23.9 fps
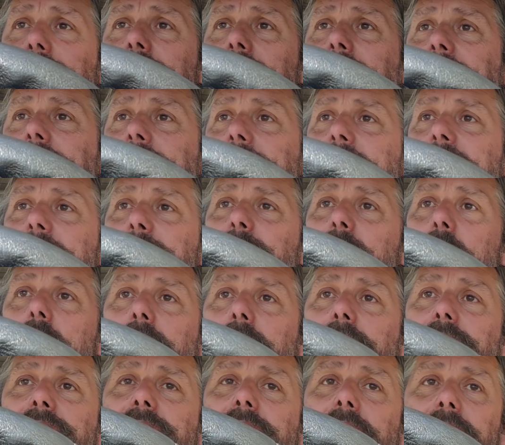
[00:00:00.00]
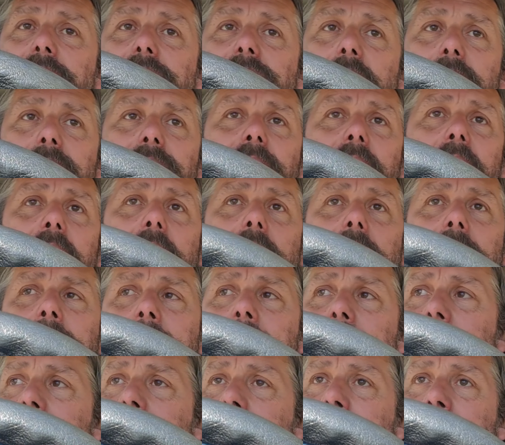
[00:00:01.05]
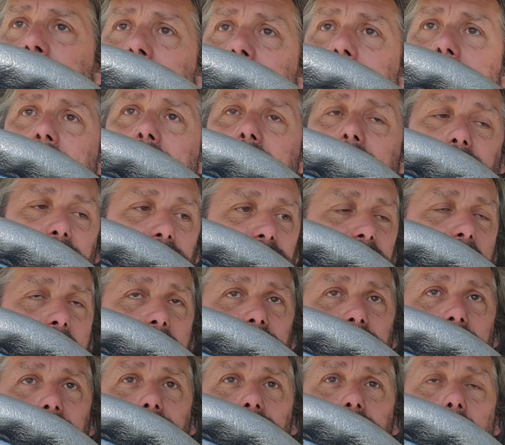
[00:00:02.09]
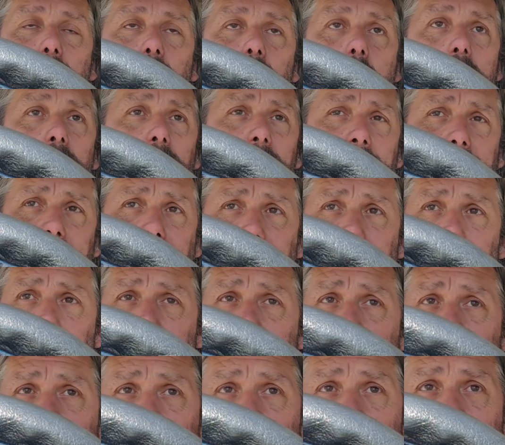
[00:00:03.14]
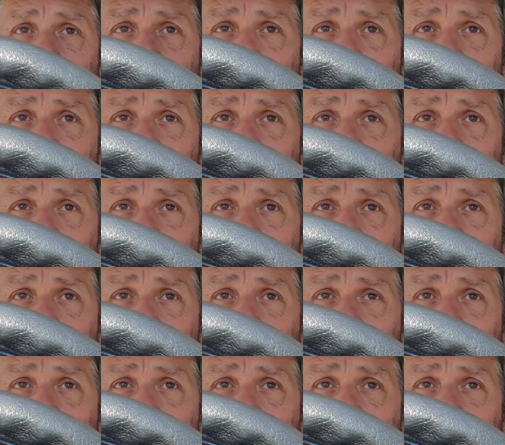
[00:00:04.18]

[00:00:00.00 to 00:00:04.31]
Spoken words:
the gearbox so far is changing from one gear to another